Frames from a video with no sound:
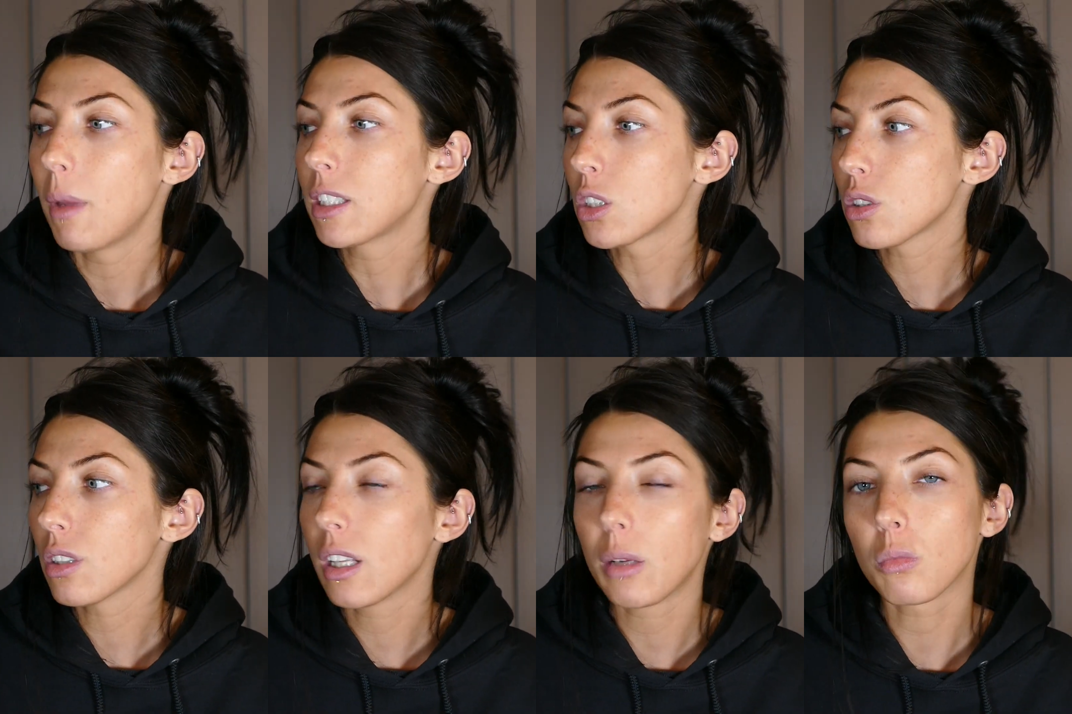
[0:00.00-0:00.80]
making
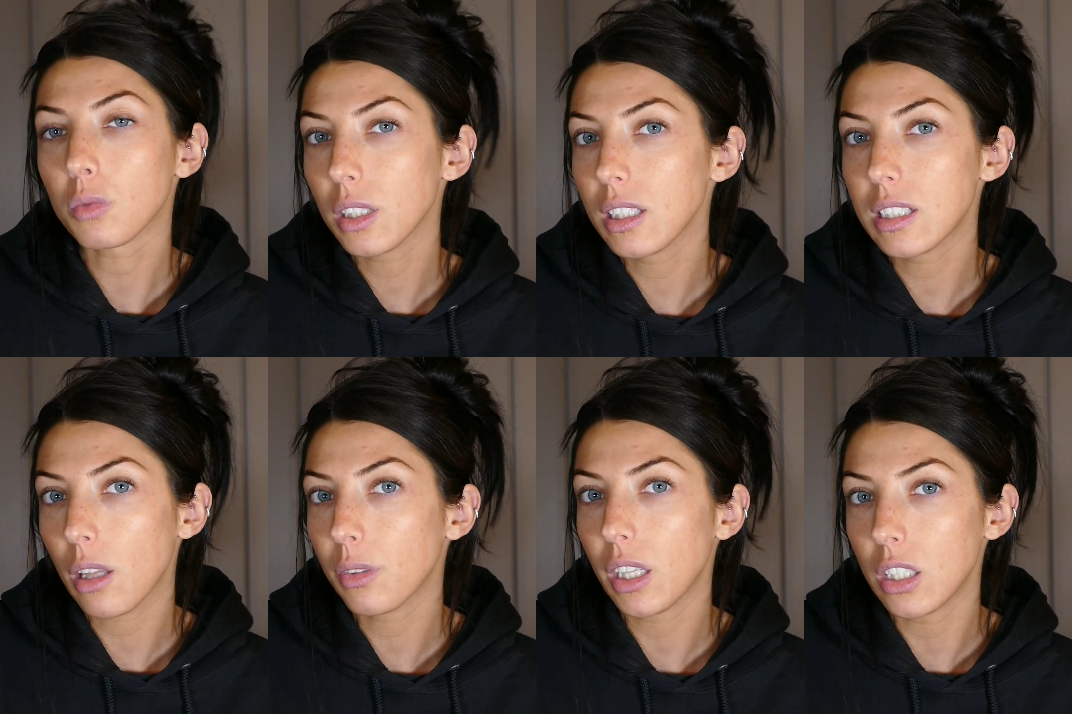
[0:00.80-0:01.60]
sure that I'm really
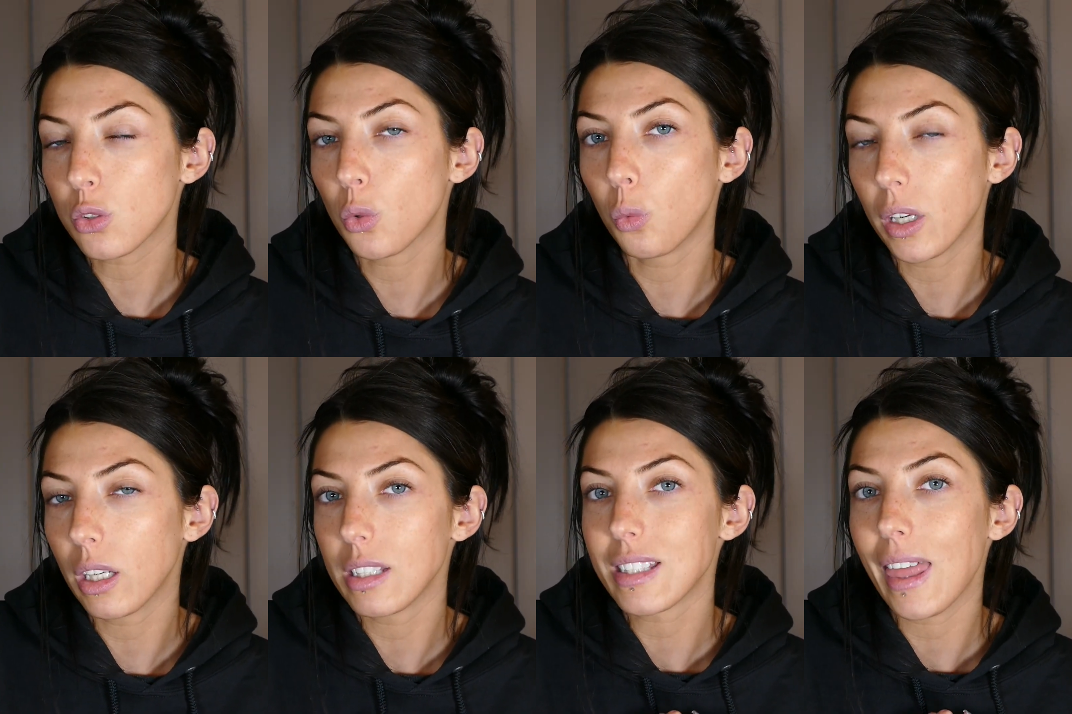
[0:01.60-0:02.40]
delving into what
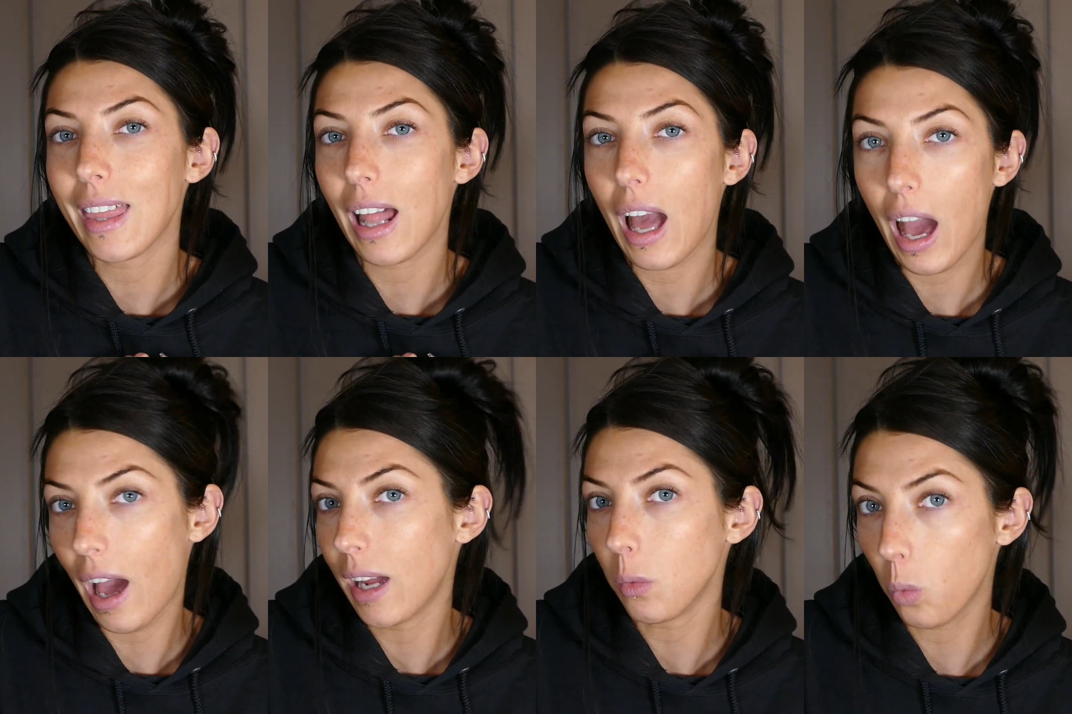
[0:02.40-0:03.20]
it is that
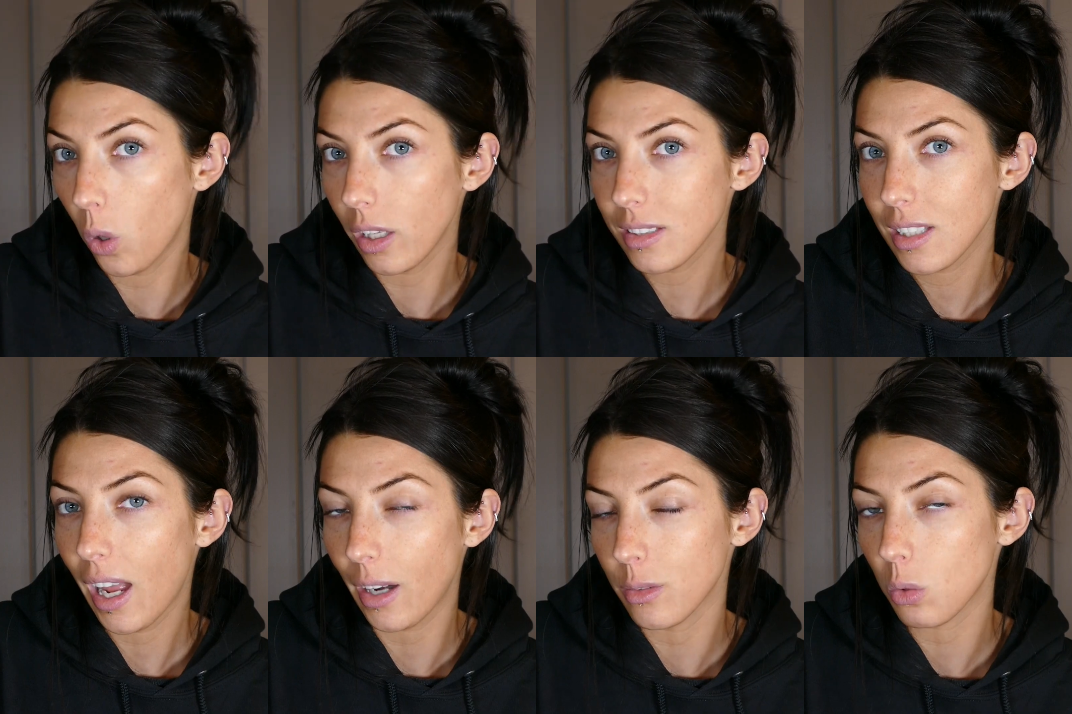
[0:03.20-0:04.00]
I want
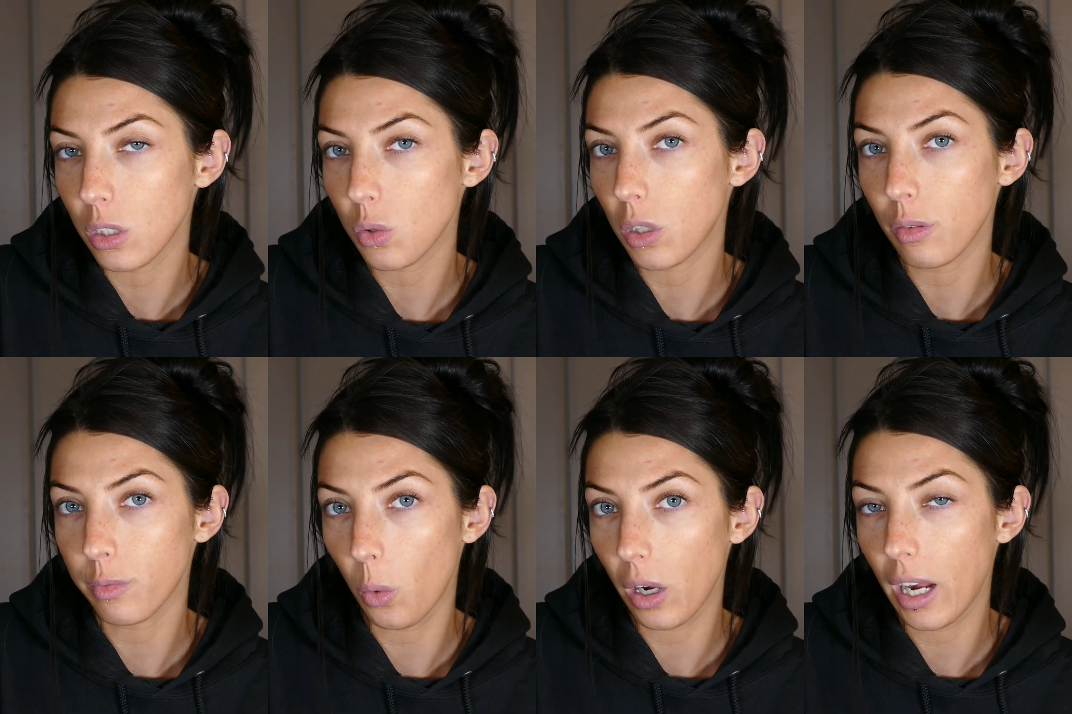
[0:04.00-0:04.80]
out of
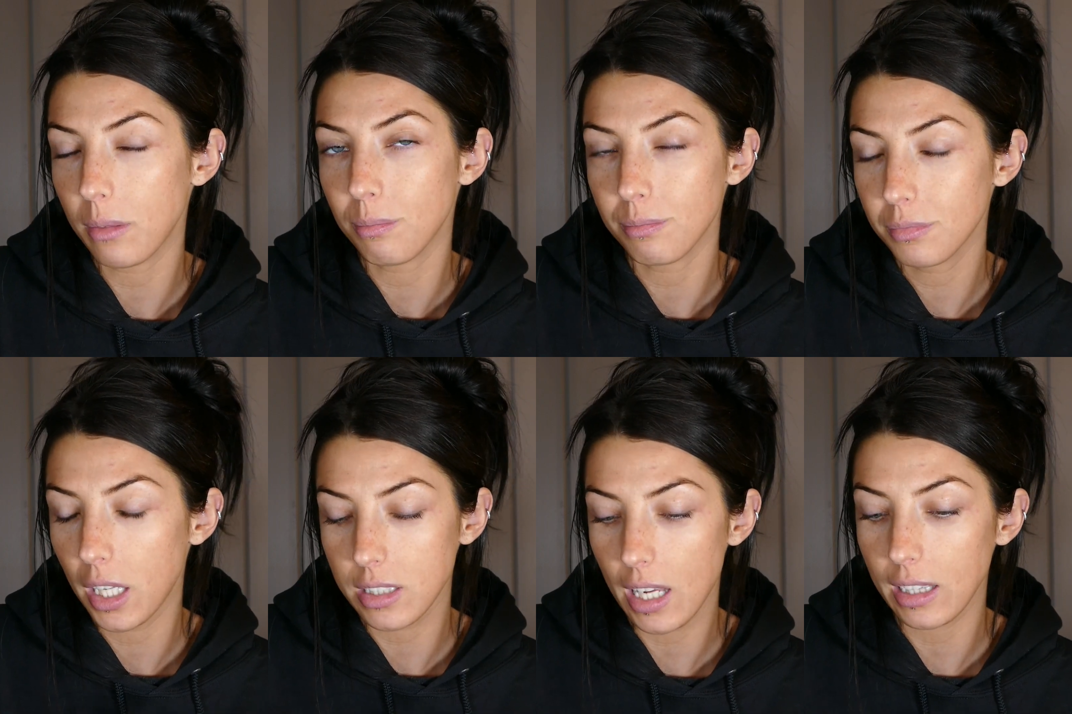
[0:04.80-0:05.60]
2024 and
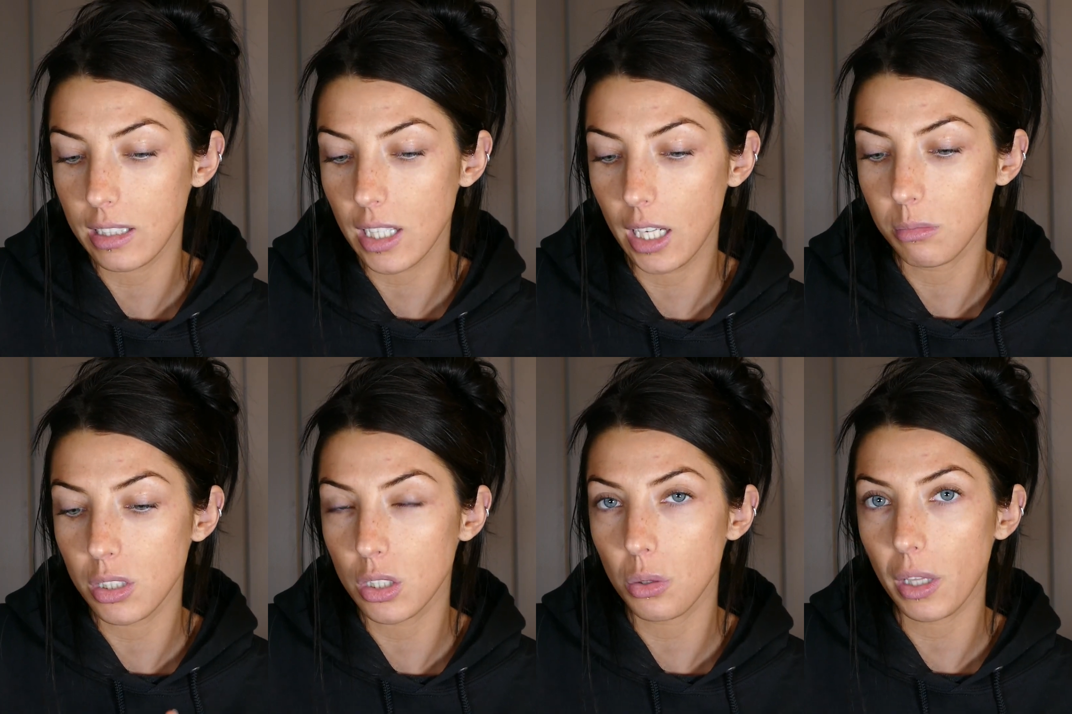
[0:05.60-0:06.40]
and taking the time
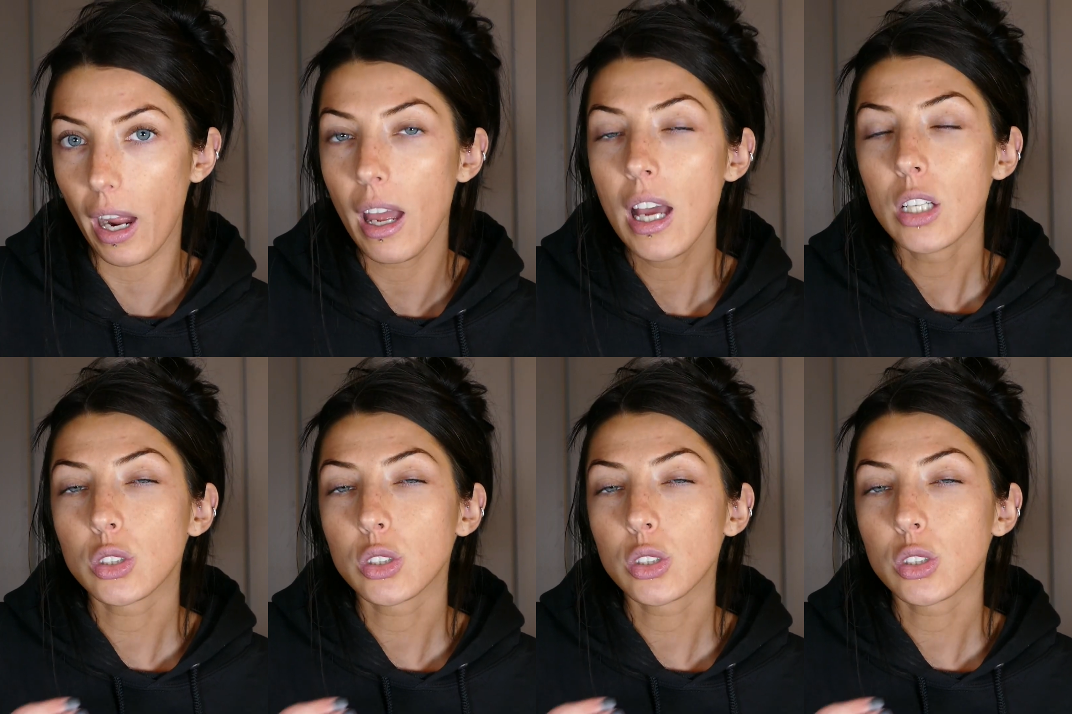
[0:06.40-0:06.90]
to do that.